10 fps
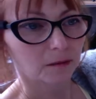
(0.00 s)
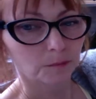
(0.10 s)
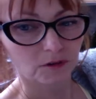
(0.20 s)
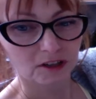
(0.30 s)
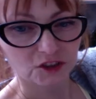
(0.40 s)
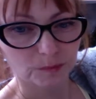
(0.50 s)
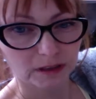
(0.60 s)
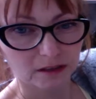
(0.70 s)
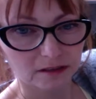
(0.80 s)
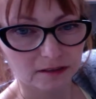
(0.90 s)
brush
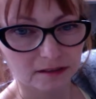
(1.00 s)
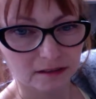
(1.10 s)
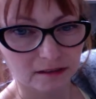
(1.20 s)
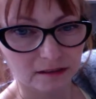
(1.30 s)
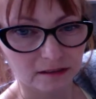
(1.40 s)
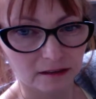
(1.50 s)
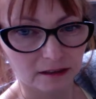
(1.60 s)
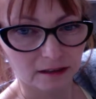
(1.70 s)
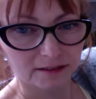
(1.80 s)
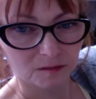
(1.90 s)
because
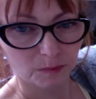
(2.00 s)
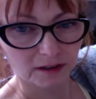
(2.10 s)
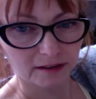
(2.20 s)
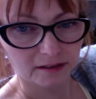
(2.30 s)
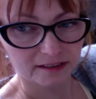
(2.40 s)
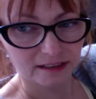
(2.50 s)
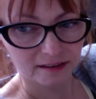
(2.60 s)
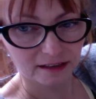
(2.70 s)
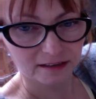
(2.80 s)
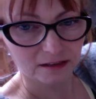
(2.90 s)
I like to buy the
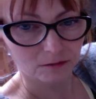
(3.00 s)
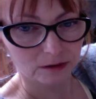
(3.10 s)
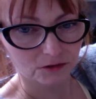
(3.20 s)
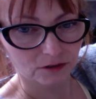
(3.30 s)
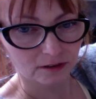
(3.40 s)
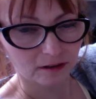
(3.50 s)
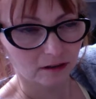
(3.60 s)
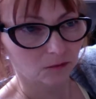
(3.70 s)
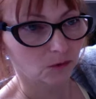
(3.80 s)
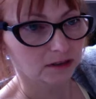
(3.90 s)
synthetic ones rather
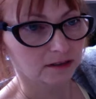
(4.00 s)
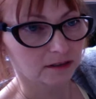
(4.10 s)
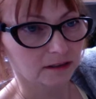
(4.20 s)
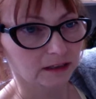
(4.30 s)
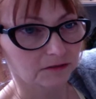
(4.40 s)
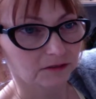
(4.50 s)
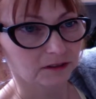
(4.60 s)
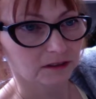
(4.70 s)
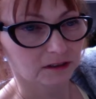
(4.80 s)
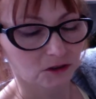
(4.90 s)
than the ones that they've
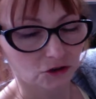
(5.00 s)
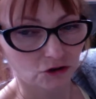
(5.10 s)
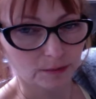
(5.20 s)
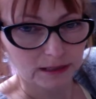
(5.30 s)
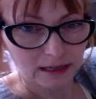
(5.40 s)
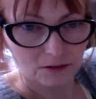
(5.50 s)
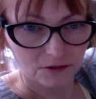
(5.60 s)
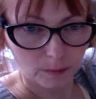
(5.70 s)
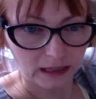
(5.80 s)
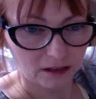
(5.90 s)
stripped out of
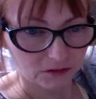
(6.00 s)
the back of